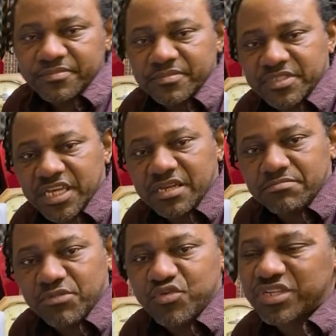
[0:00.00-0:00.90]
See?
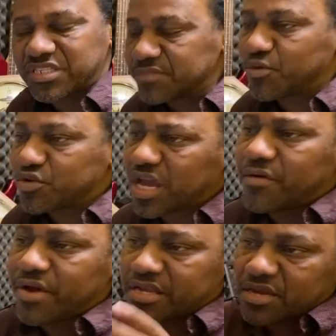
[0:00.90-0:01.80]
But we think about,
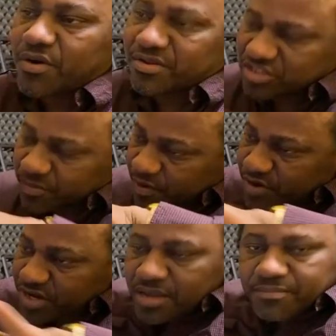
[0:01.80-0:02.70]
all right, you want
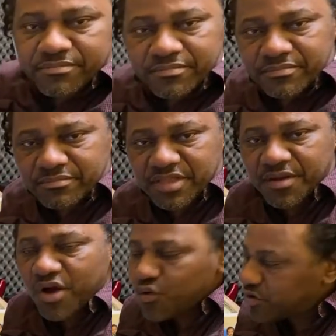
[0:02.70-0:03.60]
separate them. They're
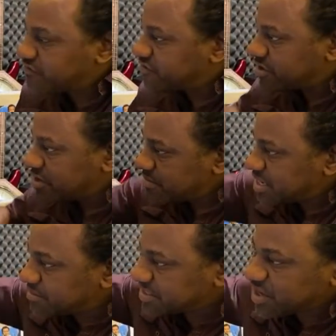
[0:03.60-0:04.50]
a wolf. Make
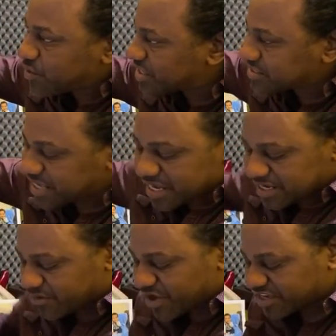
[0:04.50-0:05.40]
them stay one
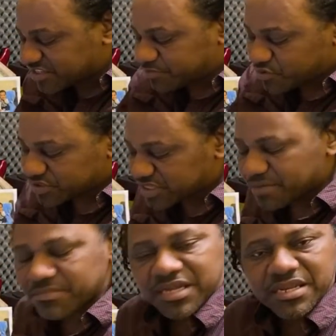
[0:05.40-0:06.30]
side. And we expose
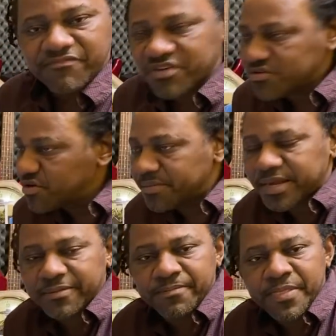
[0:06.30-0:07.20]
them, man. Them for good,
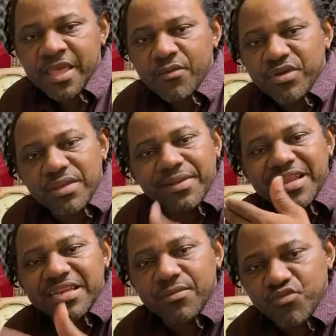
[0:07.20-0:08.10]
man. When them
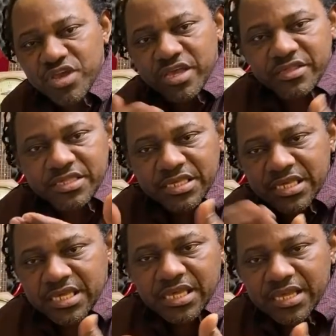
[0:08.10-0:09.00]
clean them ways,
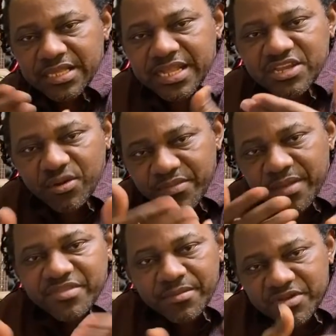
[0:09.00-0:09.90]
clean up
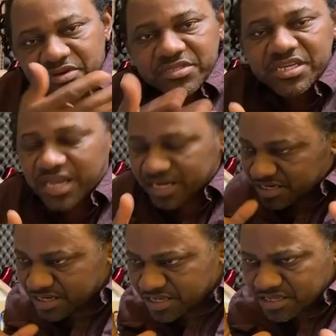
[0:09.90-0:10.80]
them, them little thing
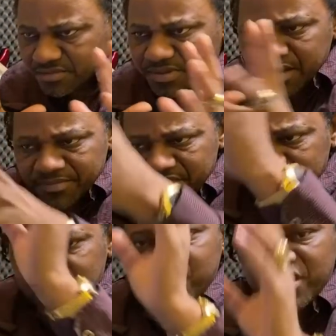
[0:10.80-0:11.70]
and you make them
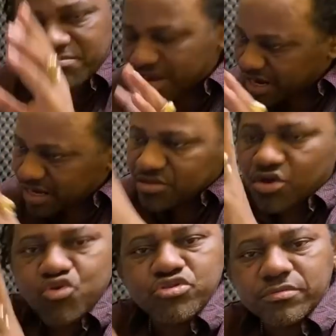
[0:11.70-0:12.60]
integrate back. And
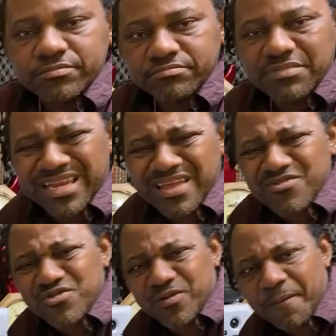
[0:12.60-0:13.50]
you're good. Yeah, are
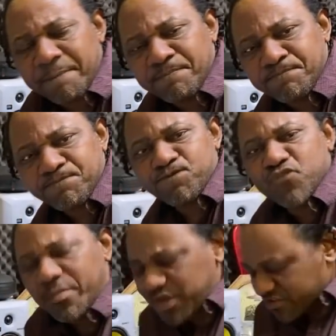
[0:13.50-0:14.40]
good.
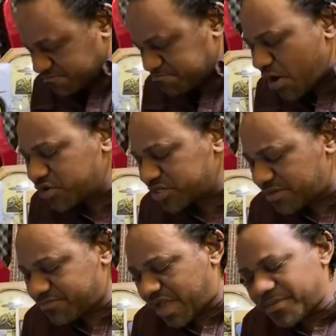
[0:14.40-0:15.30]
Tell me that burn
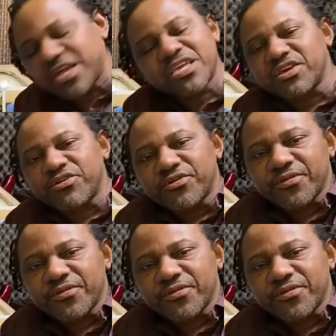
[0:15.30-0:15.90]
them. Come in here.